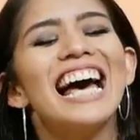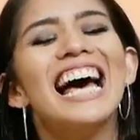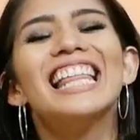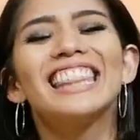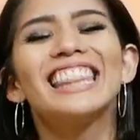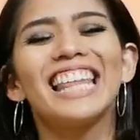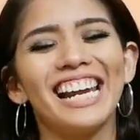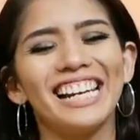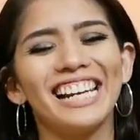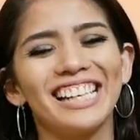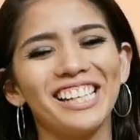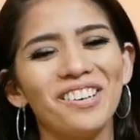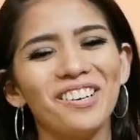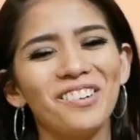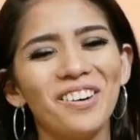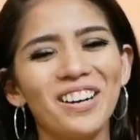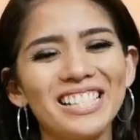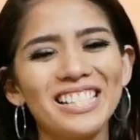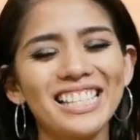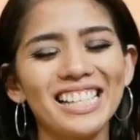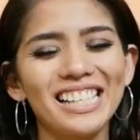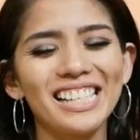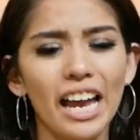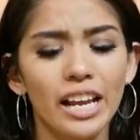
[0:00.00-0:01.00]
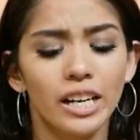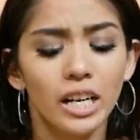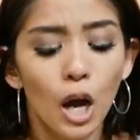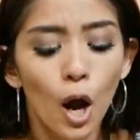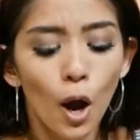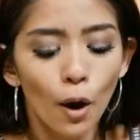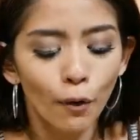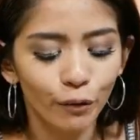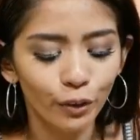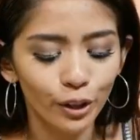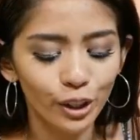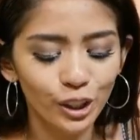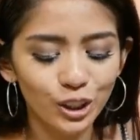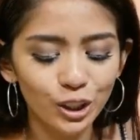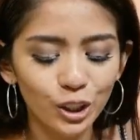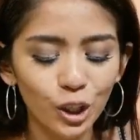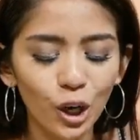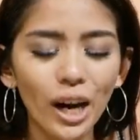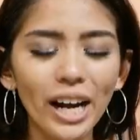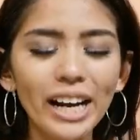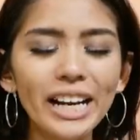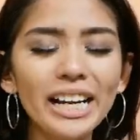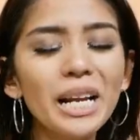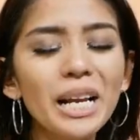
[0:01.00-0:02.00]
thank you once again for
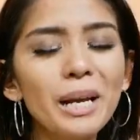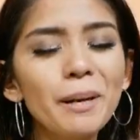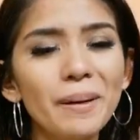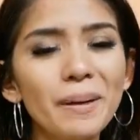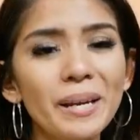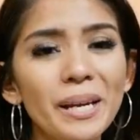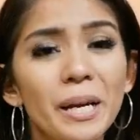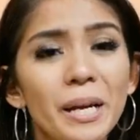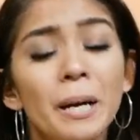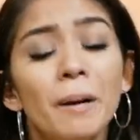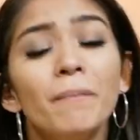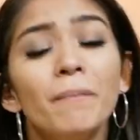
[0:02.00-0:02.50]
joining me